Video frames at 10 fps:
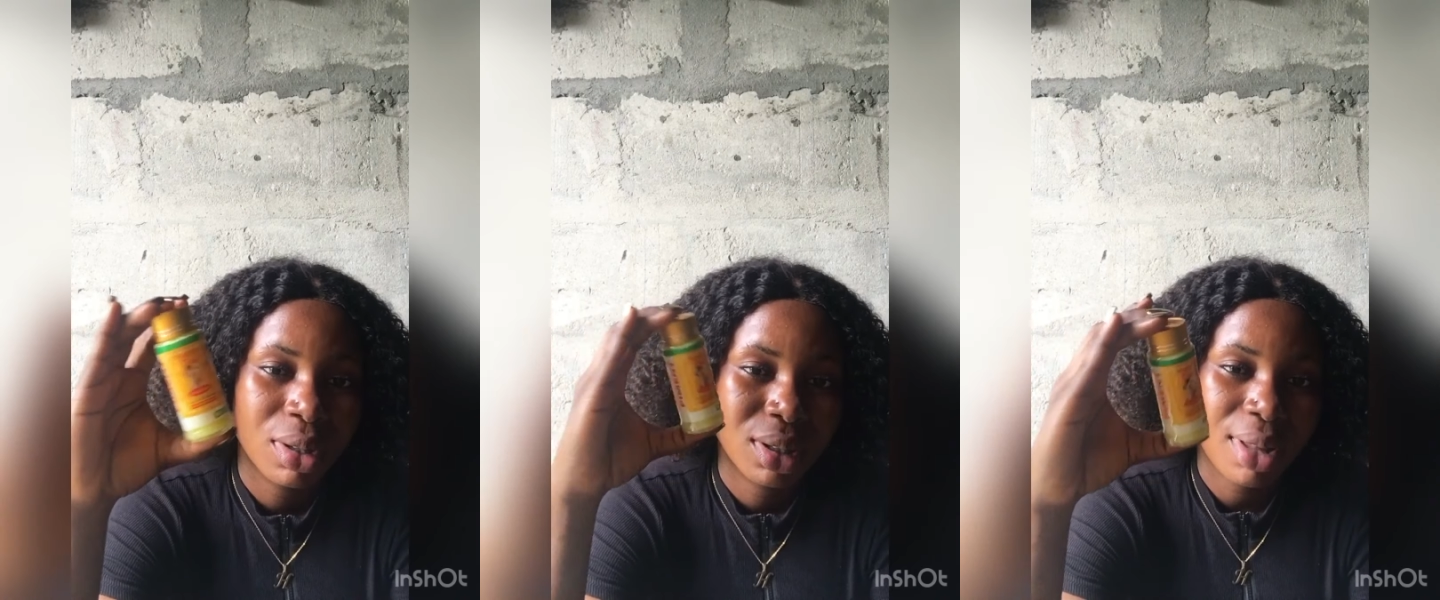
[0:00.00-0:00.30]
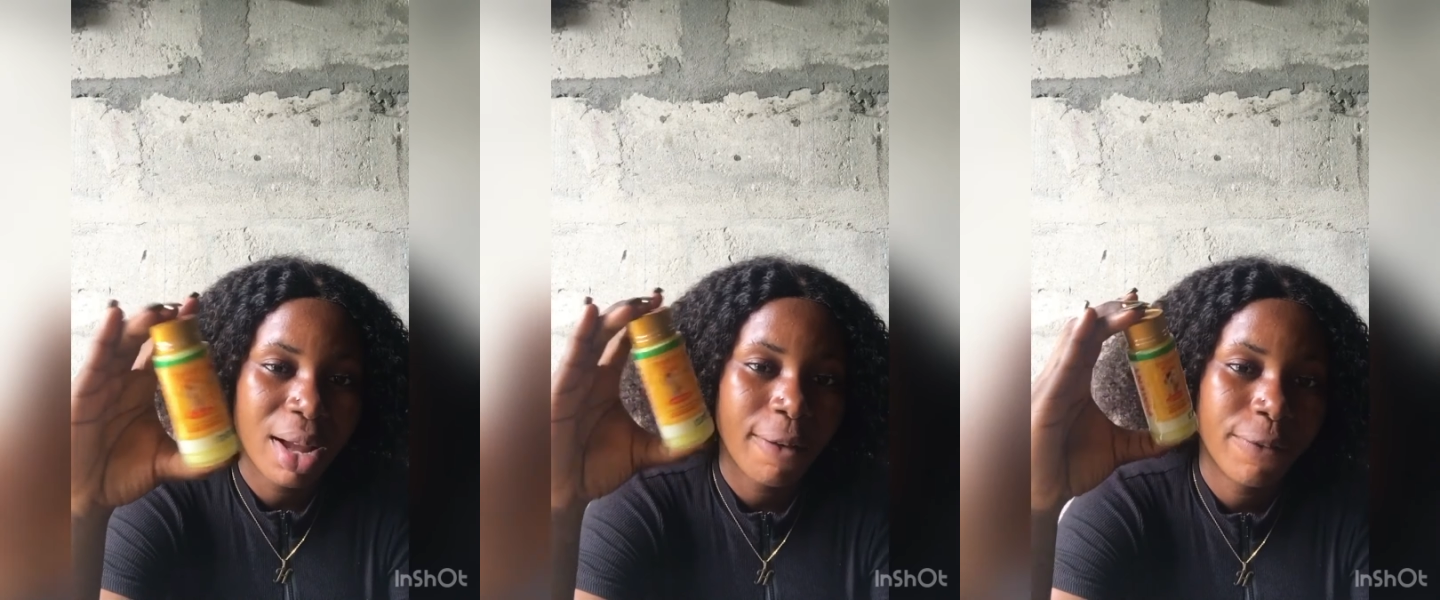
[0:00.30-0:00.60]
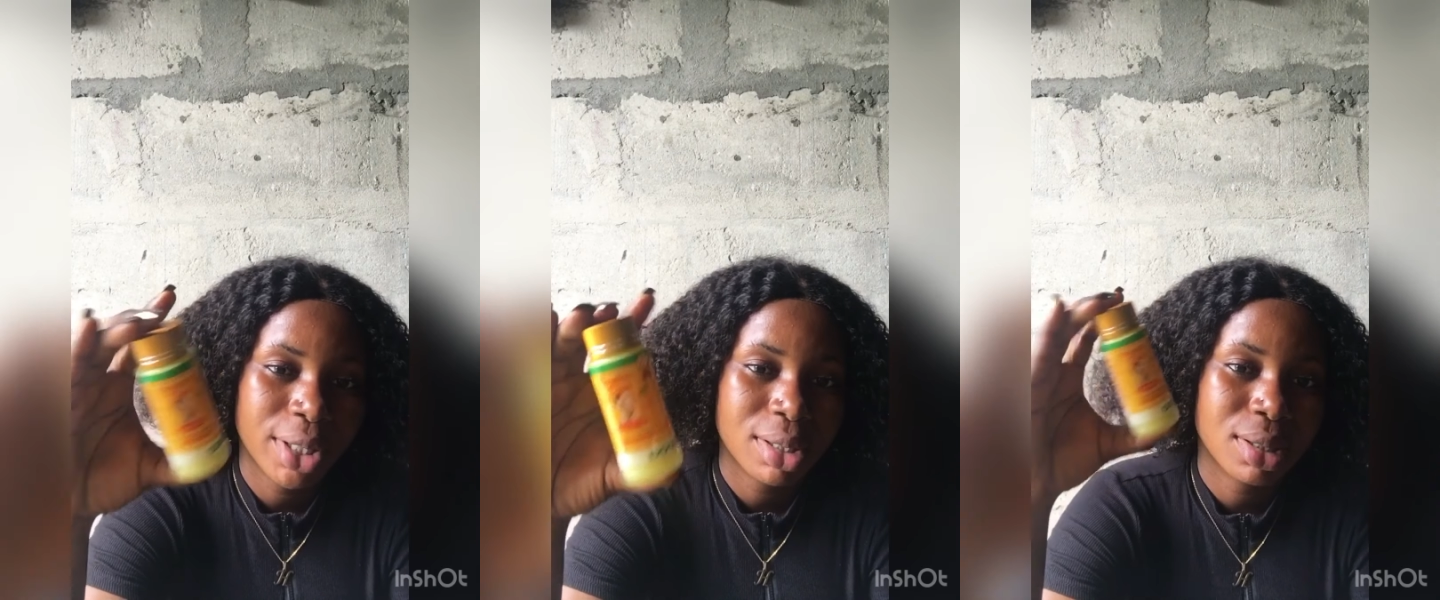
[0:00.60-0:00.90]
dark
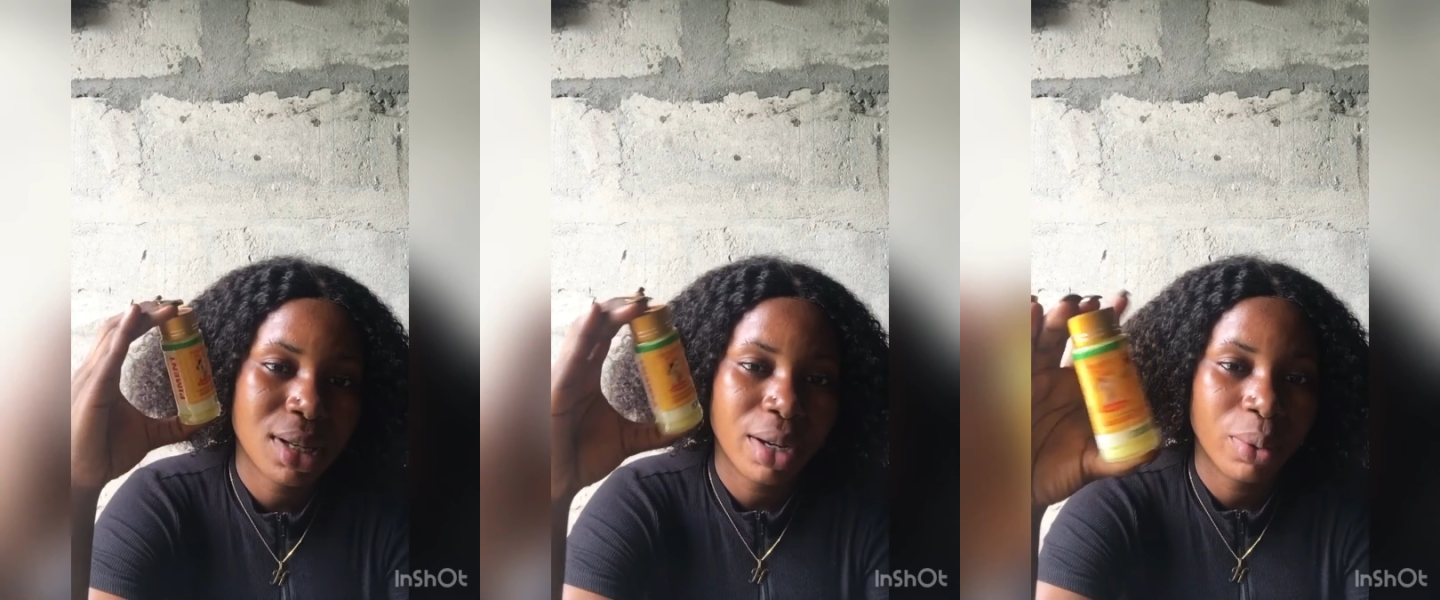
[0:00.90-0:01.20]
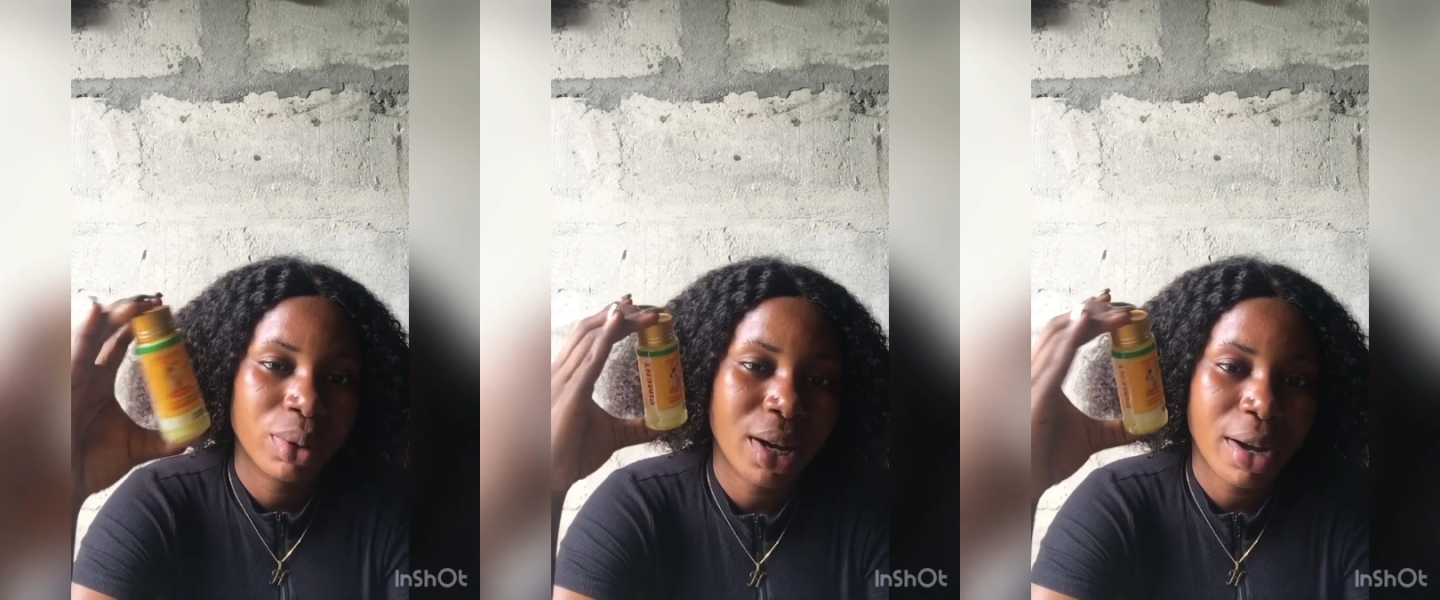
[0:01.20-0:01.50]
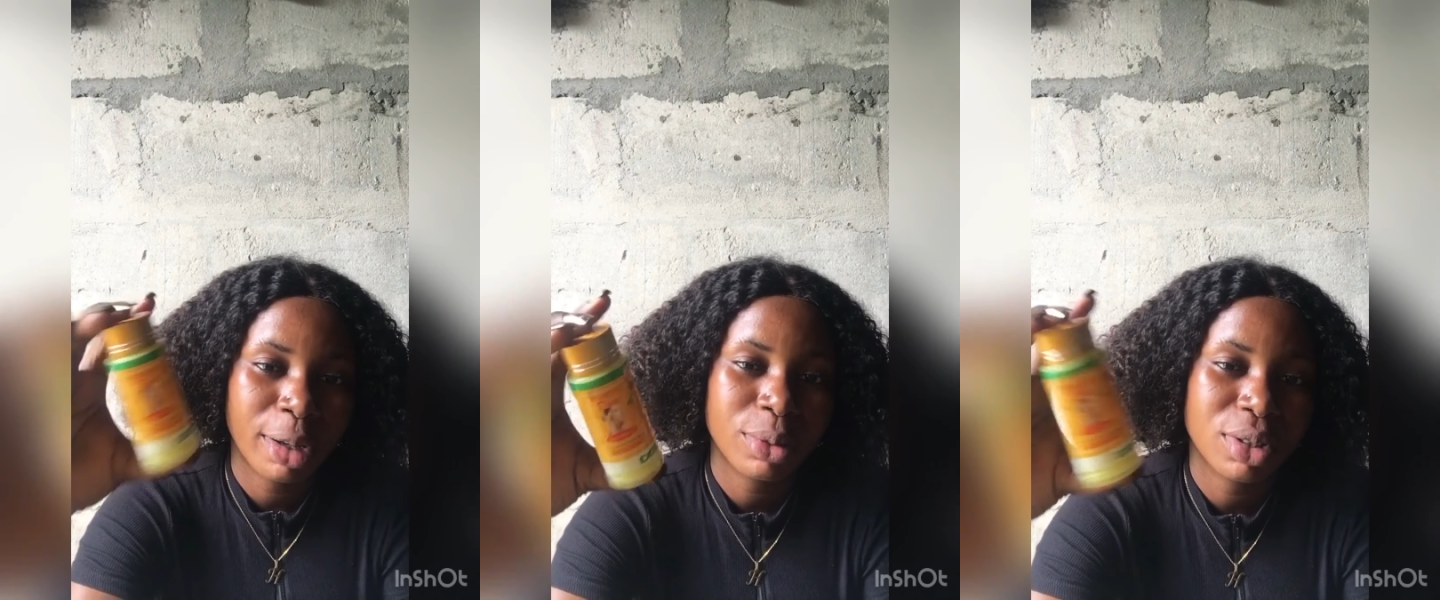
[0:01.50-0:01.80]
feet, dark
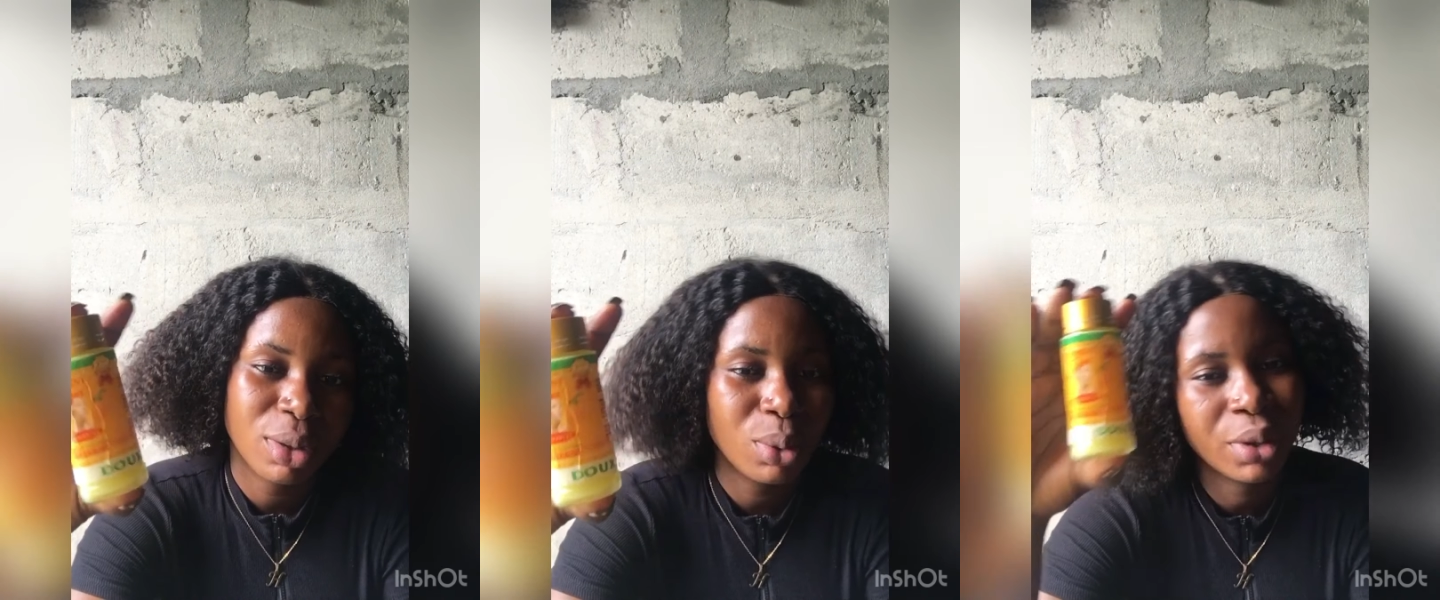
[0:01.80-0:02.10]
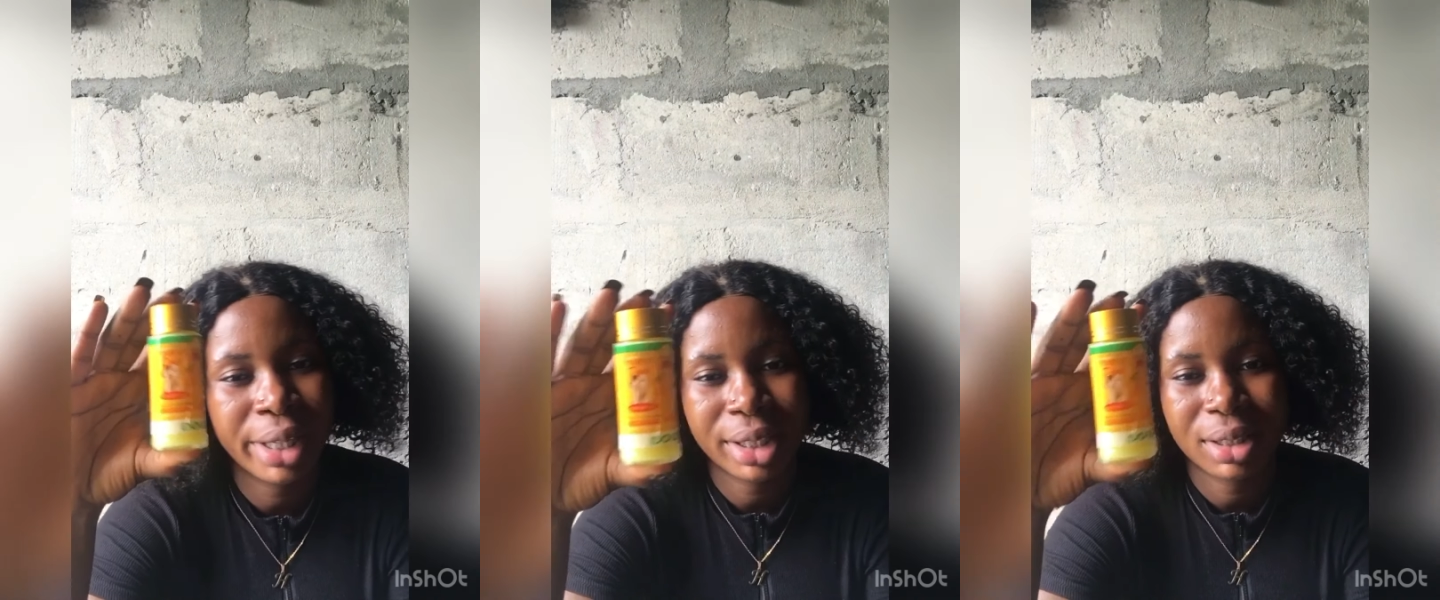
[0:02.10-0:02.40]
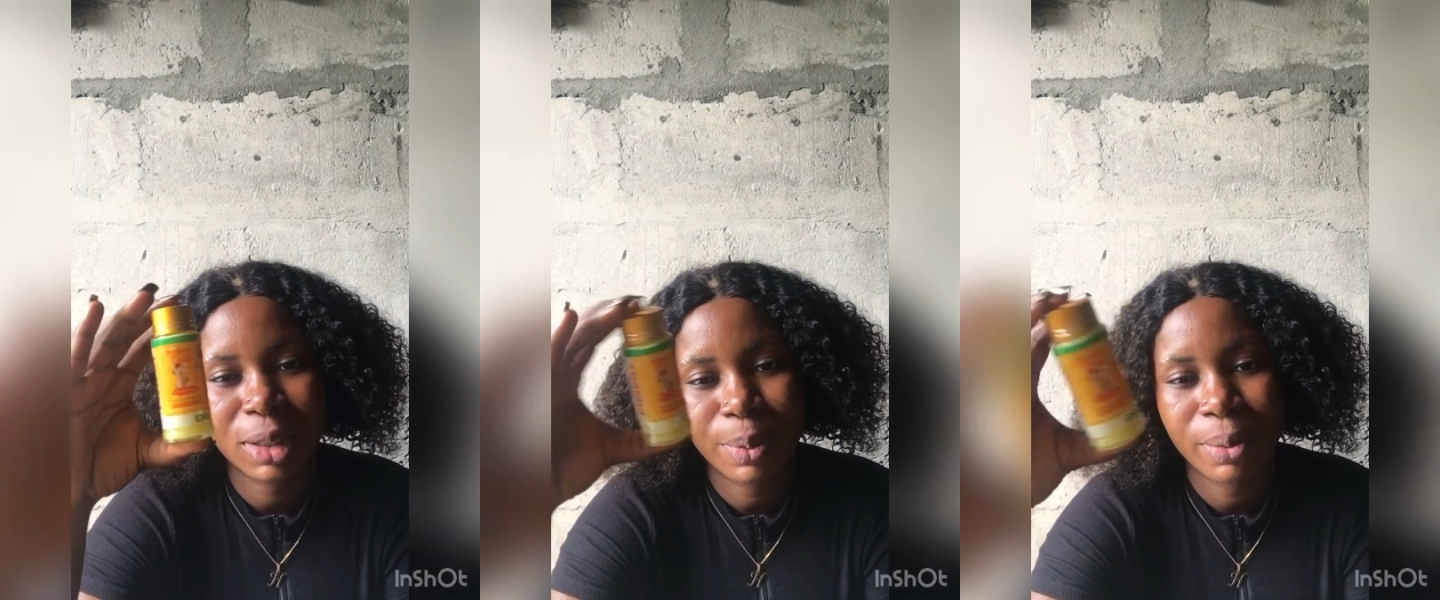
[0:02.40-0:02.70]
underarms, go and get
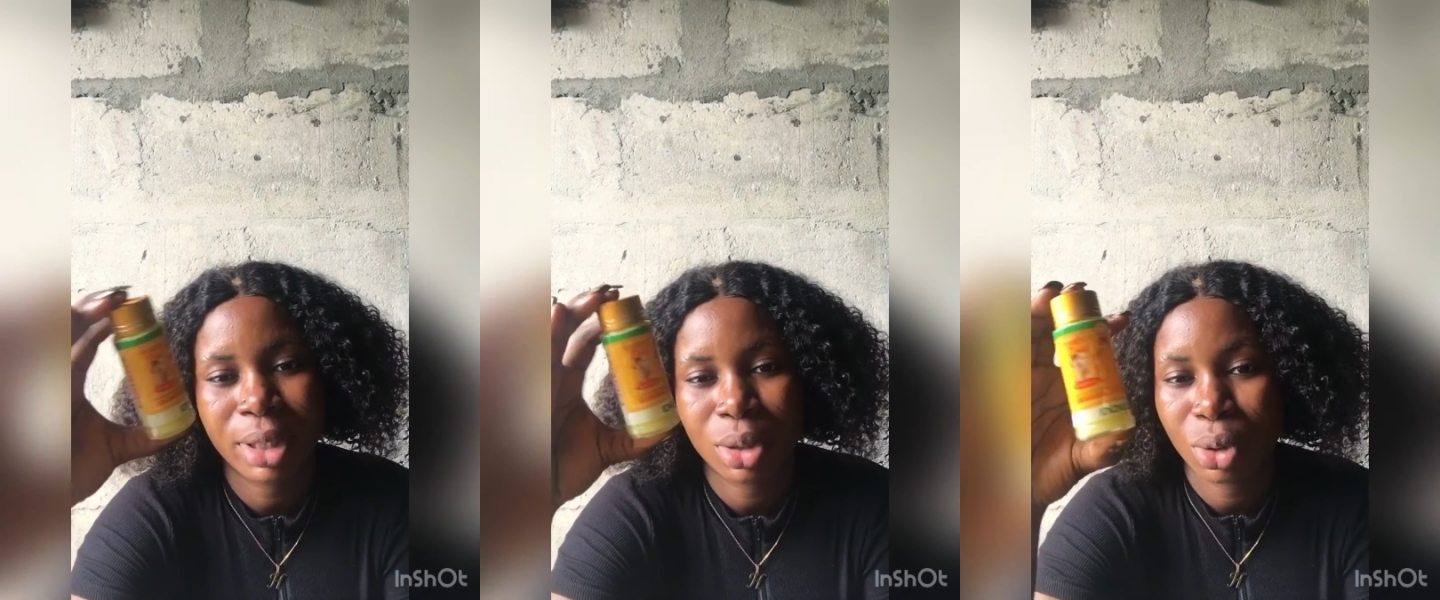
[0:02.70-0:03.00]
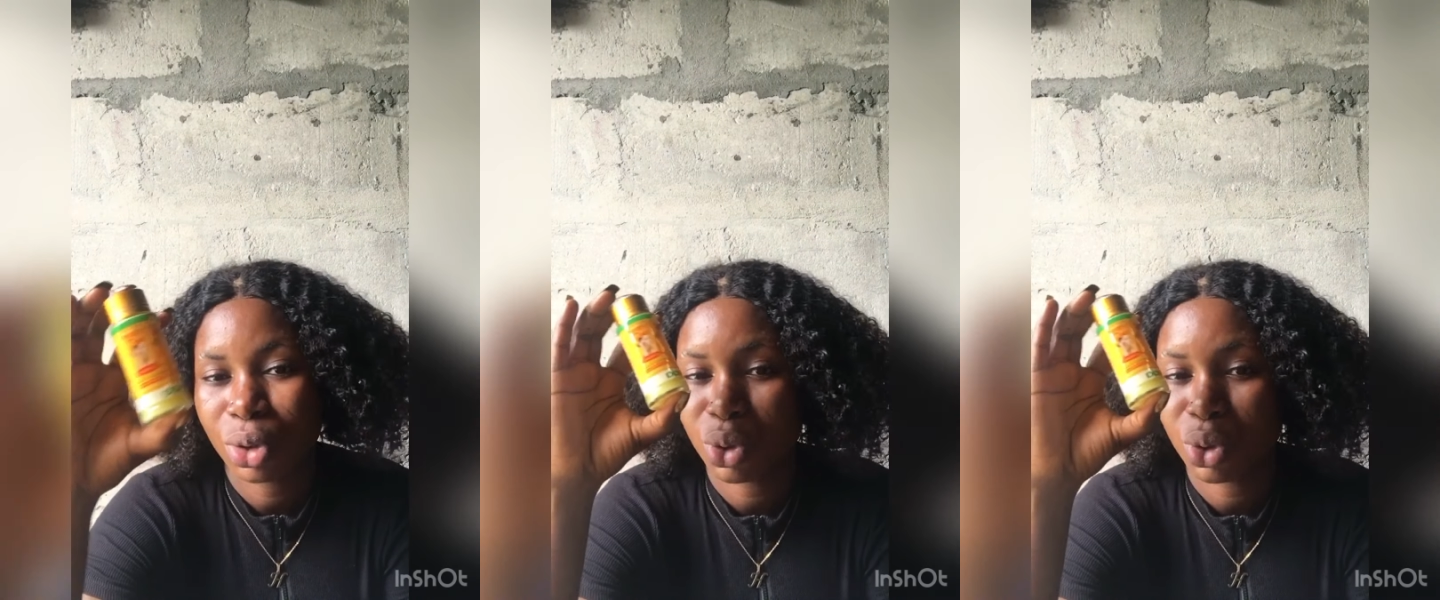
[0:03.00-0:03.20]
this Pigment Doux.